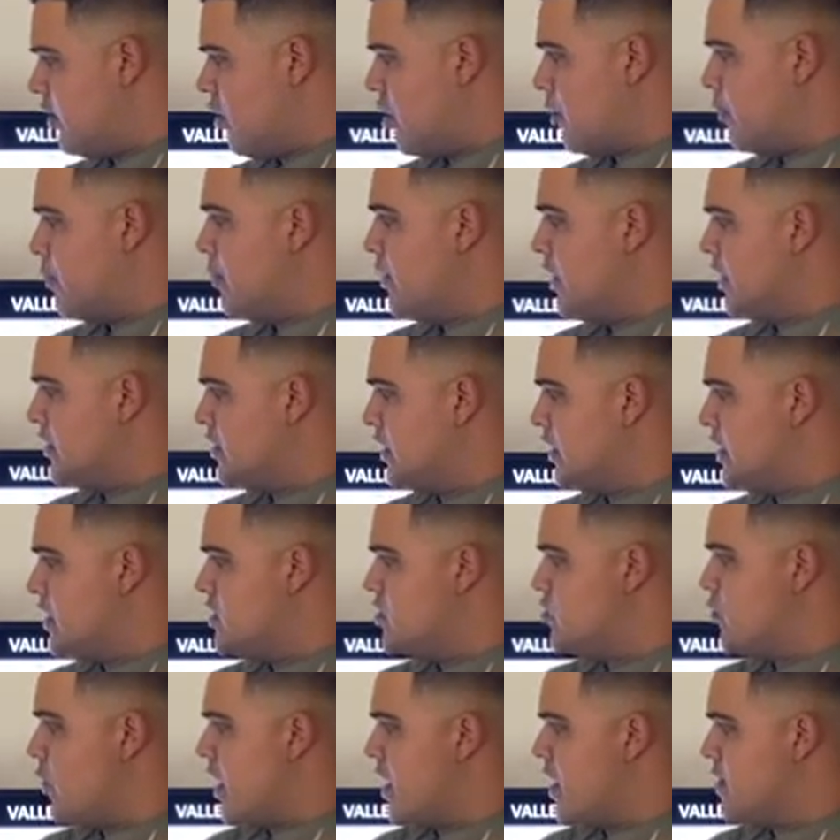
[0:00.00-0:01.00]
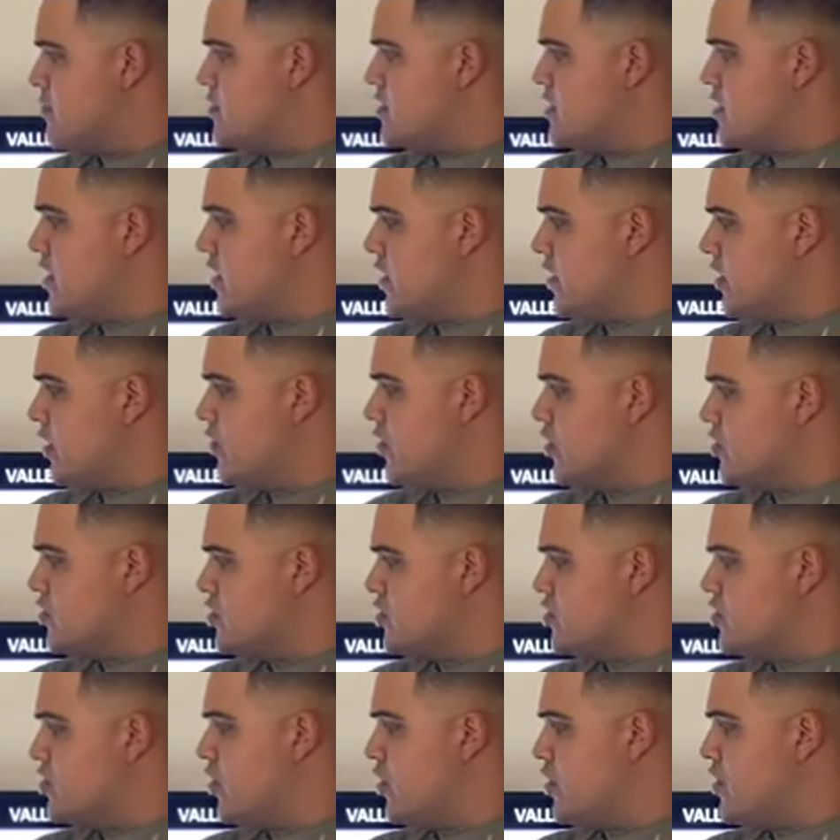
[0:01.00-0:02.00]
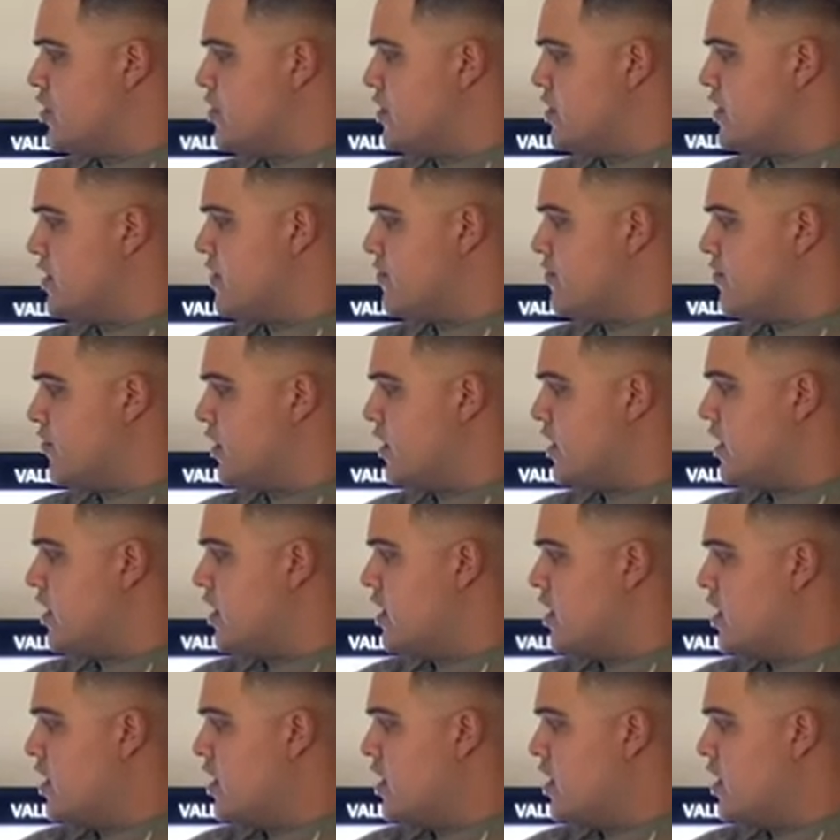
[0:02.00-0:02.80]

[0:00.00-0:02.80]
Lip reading: are building its way up to the and those are showing you the different